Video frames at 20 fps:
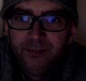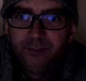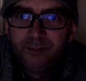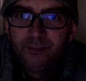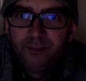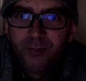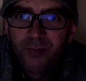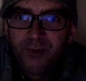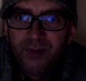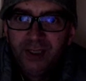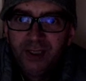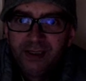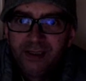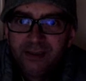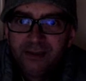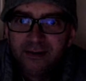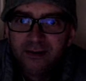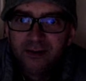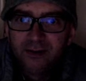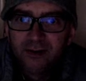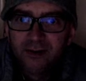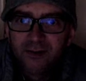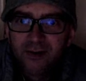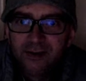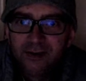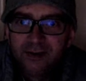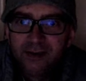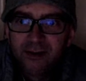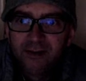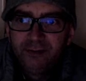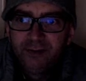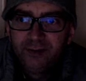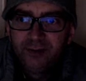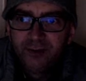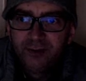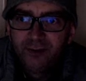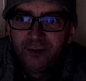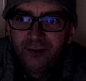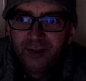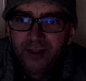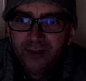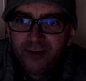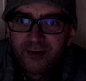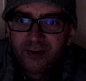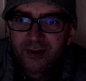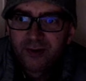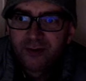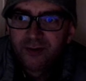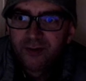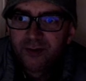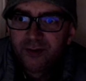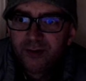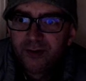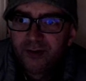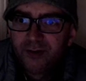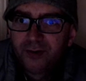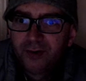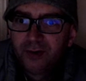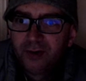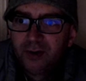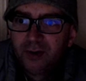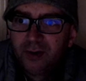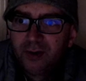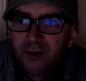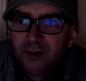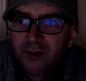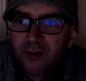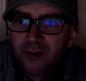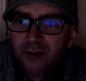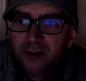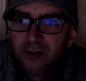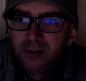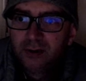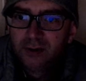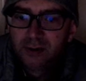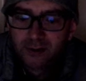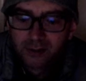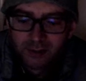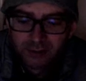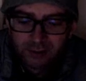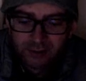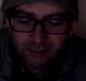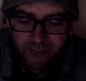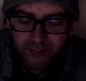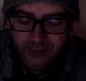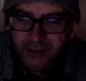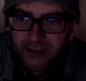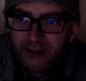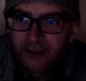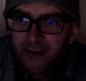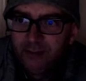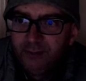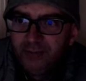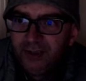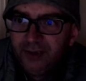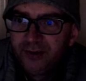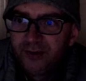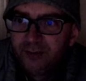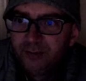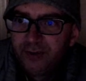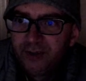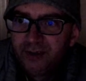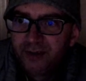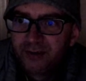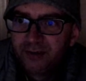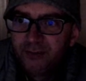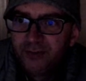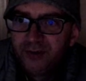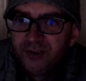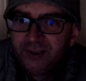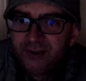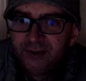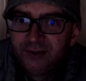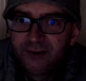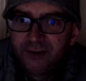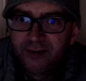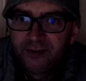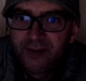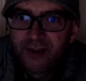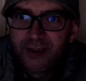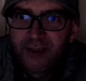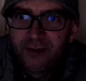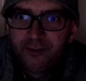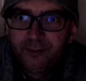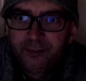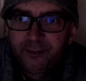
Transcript: put that into the grid. That resolves that 6 for us. We can now pencil mark some 6s over here.